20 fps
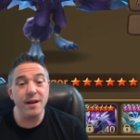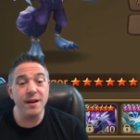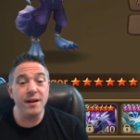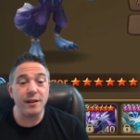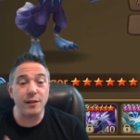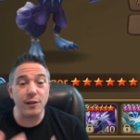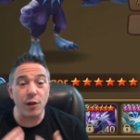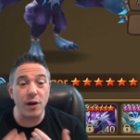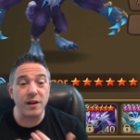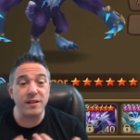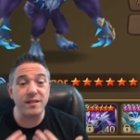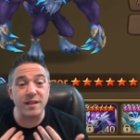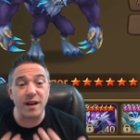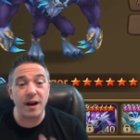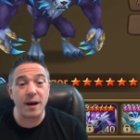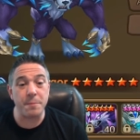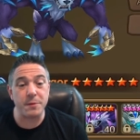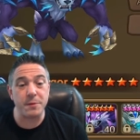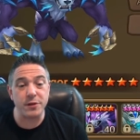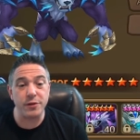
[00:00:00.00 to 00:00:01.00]
lost
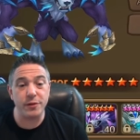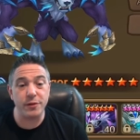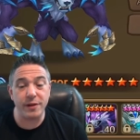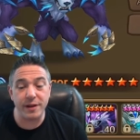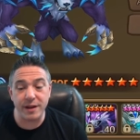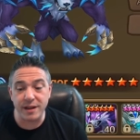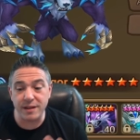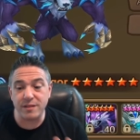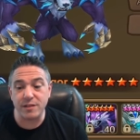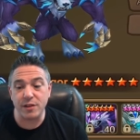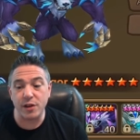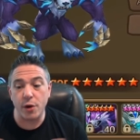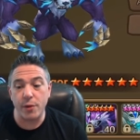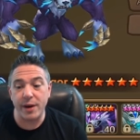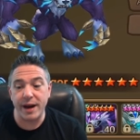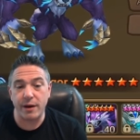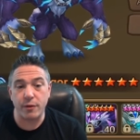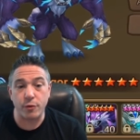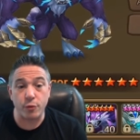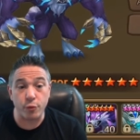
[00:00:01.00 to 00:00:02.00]
opportunities to go
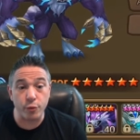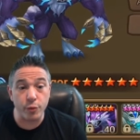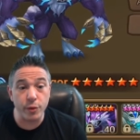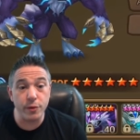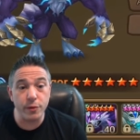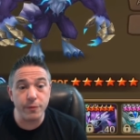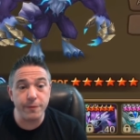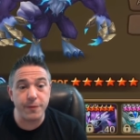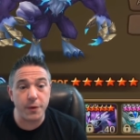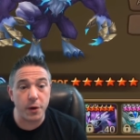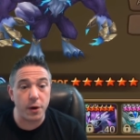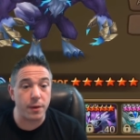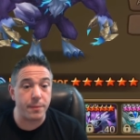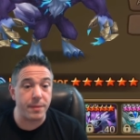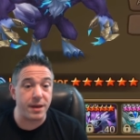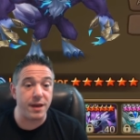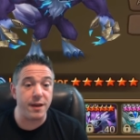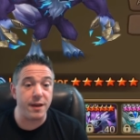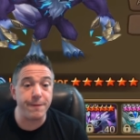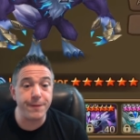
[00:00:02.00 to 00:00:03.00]
out and rune farm
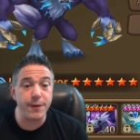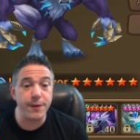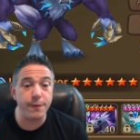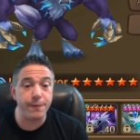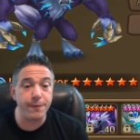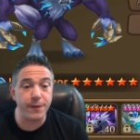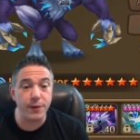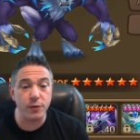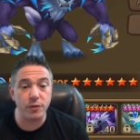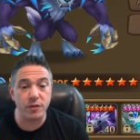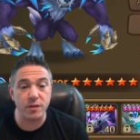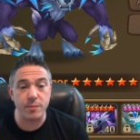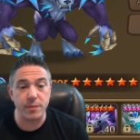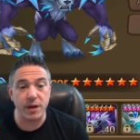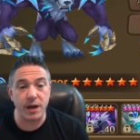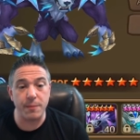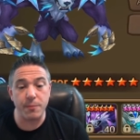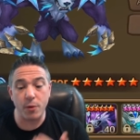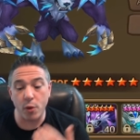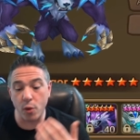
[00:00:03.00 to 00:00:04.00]
if you fuse them
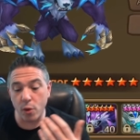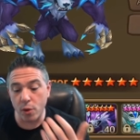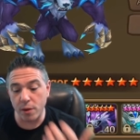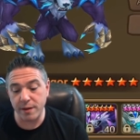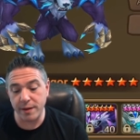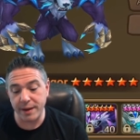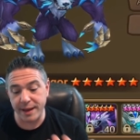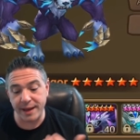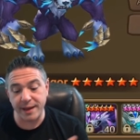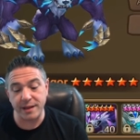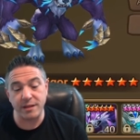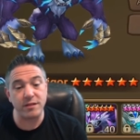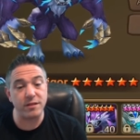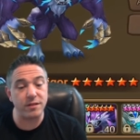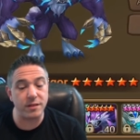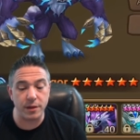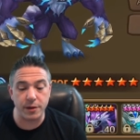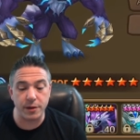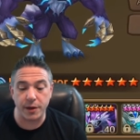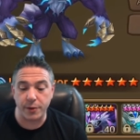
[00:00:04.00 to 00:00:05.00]
up. Or it's,
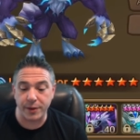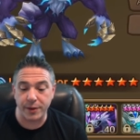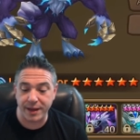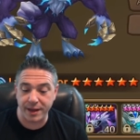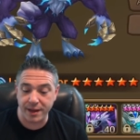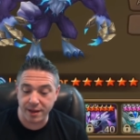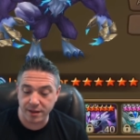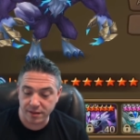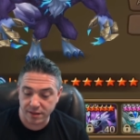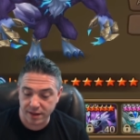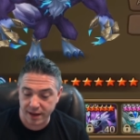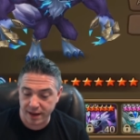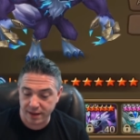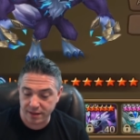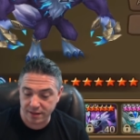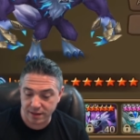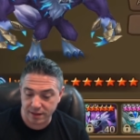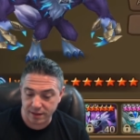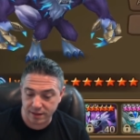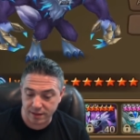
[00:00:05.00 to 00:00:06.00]
you know, in his
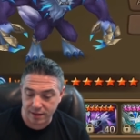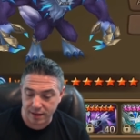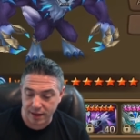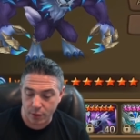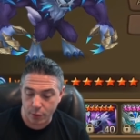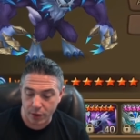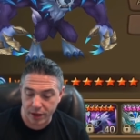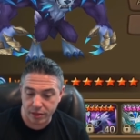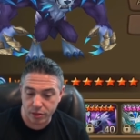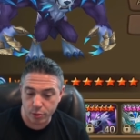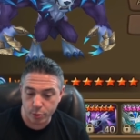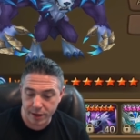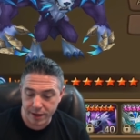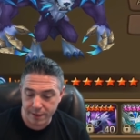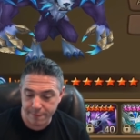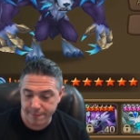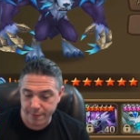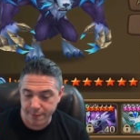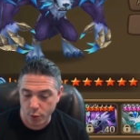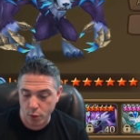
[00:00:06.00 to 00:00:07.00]
case, it's uh, what, three,
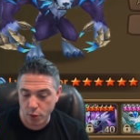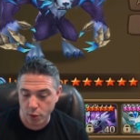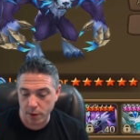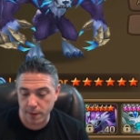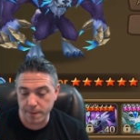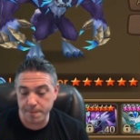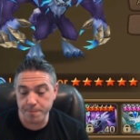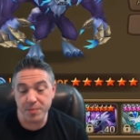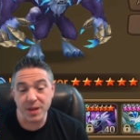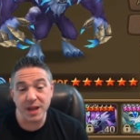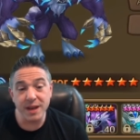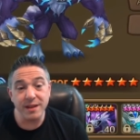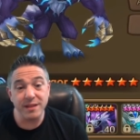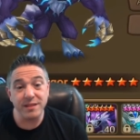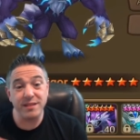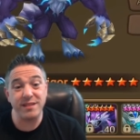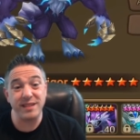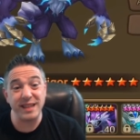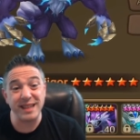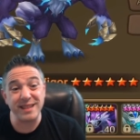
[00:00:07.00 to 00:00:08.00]
four,
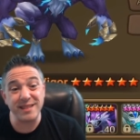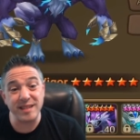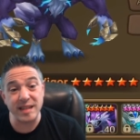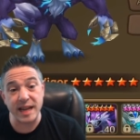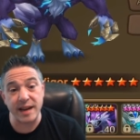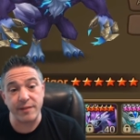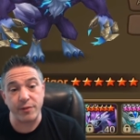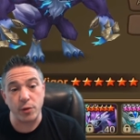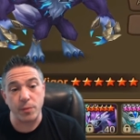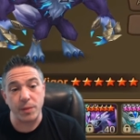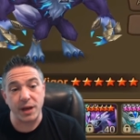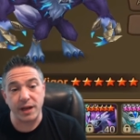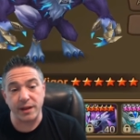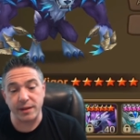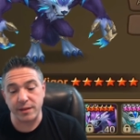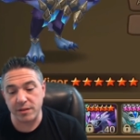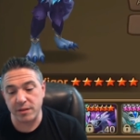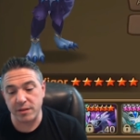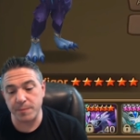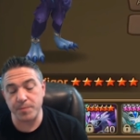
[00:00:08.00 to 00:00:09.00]
six
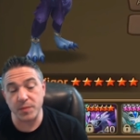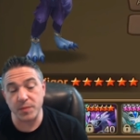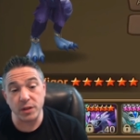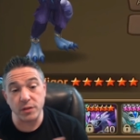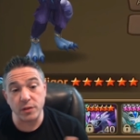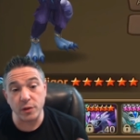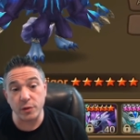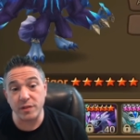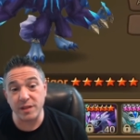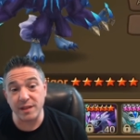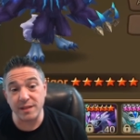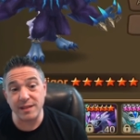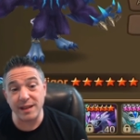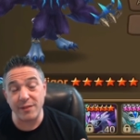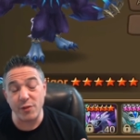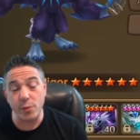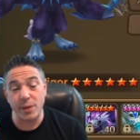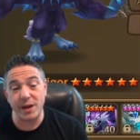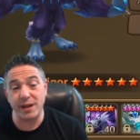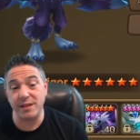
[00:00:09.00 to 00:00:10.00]
Devilmons. So six
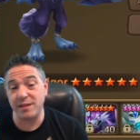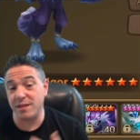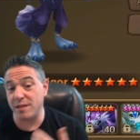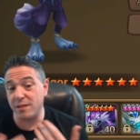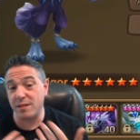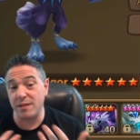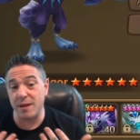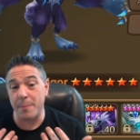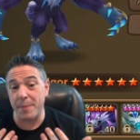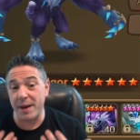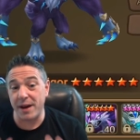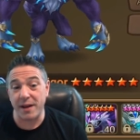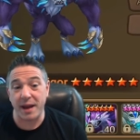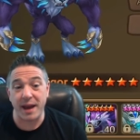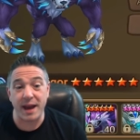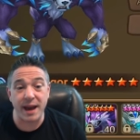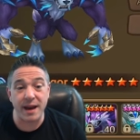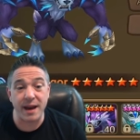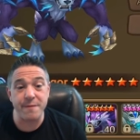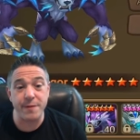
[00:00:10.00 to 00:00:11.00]
Devilmons is about
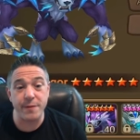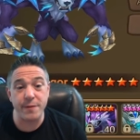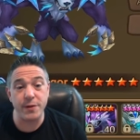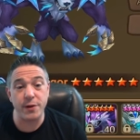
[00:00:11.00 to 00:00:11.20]
half of